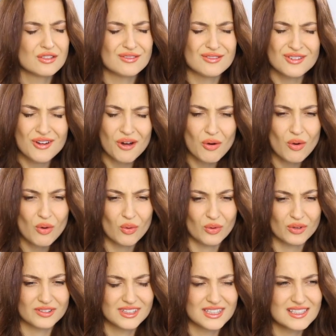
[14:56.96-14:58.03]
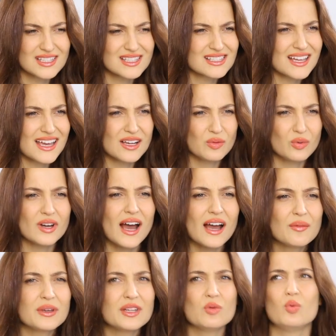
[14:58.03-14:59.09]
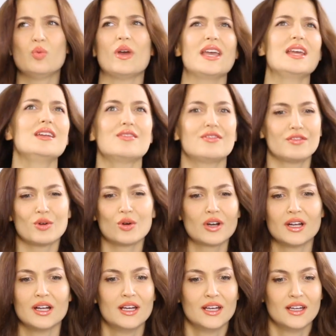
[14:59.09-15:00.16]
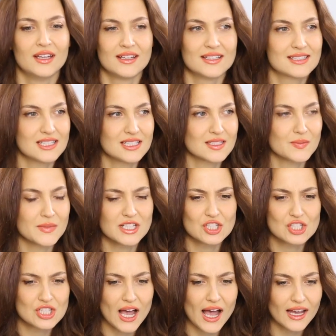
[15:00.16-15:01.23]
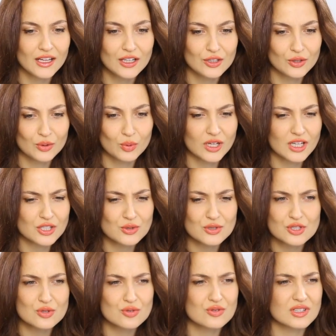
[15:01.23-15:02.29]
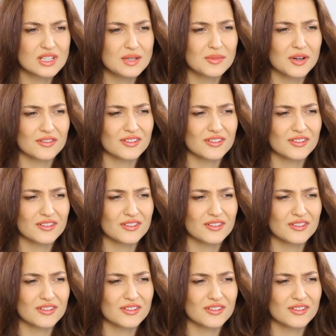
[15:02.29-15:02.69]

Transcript: no, this is like what I've been waiting for since my childhood, what I used to dream